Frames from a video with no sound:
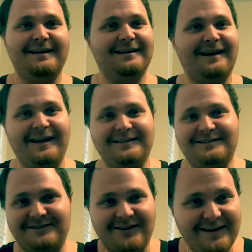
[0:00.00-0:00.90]
Like,
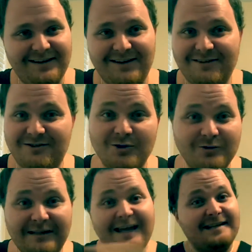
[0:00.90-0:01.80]
straight up. The two
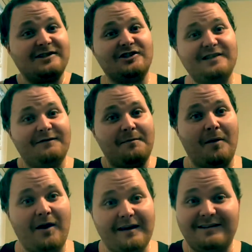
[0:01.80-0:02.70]
things that you never
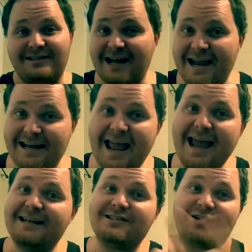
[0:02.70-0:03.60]
buck in the chain
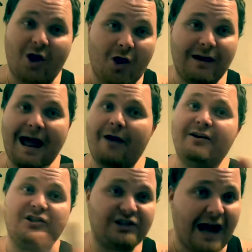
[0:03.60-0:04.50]
gang is a call out
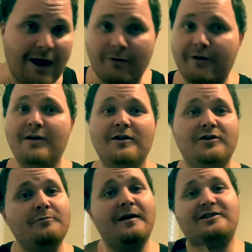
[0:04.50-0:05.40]
and a shower.
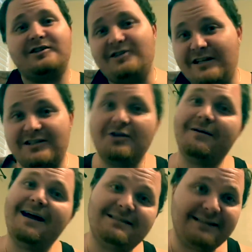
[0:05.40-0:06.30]
You make sure you get your
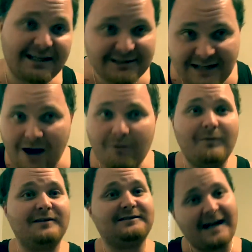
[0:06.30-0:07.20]
ass in that shower
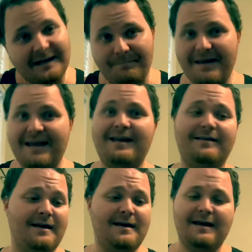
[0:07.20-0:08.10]
when it's time to
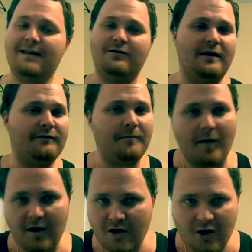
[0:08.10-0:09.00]
bathe, and you never
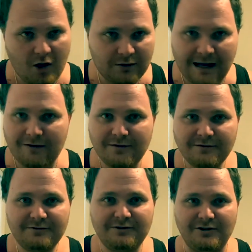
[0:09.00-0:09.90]
buck a call out.
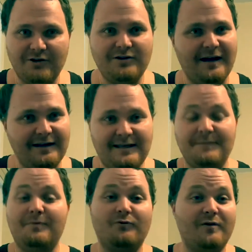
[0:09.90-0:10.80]
You know, you got to
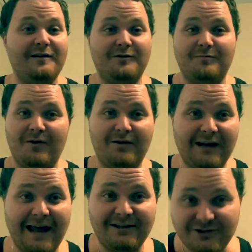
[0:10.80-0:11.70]
keep it real, bro.
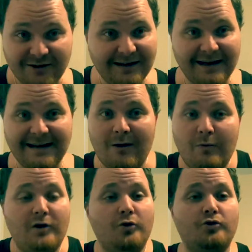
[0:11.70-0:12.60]
Like, straight like that.
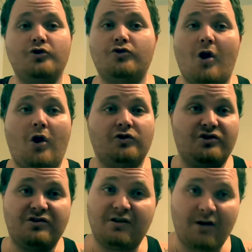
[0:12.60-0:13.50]
Win, lose, or draw. It's
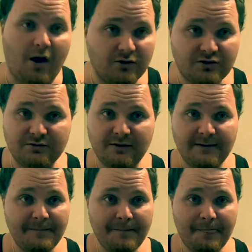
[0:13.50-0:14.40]
just a loss.
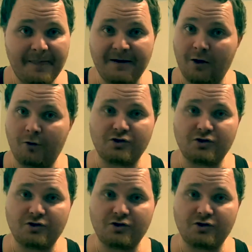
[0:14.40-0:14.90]
You know?